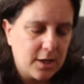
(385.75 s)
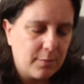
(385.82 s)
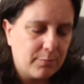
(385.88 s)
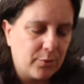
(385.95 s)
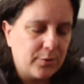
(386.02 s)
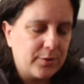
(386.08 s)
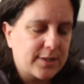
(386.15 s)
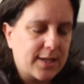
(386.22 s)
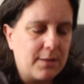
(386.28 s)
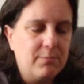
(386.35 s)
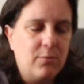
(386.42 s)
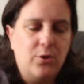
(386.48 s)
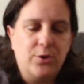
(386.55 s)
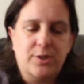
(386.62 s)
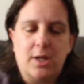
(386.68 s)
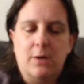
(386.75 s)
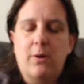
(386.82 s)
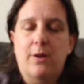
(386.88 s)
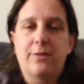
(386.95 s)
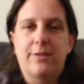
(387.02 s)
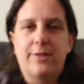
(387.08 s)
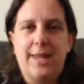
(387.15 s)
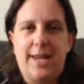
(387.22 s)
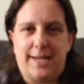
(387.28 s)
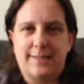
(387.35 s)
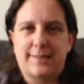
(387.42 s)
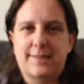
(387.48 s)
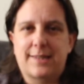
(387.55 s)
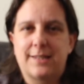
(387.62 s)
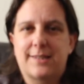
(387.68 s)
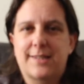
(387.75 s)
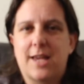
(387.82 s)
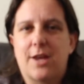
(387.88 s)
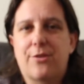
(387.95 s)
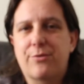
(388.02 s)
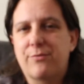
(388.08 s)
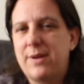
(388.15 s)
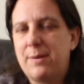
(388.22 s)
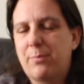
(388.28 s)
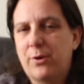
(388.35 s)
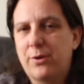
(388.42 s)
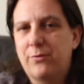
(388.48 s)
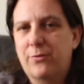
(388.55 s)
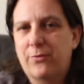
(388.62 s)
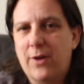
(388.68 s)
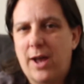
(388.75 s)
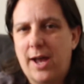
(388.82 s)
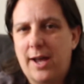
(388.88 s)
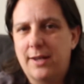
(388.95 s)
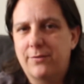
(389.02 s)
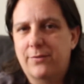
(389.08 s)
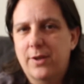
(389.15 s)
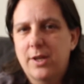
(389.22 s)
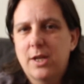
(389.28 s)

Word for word: but say more so on this, that's a 3.5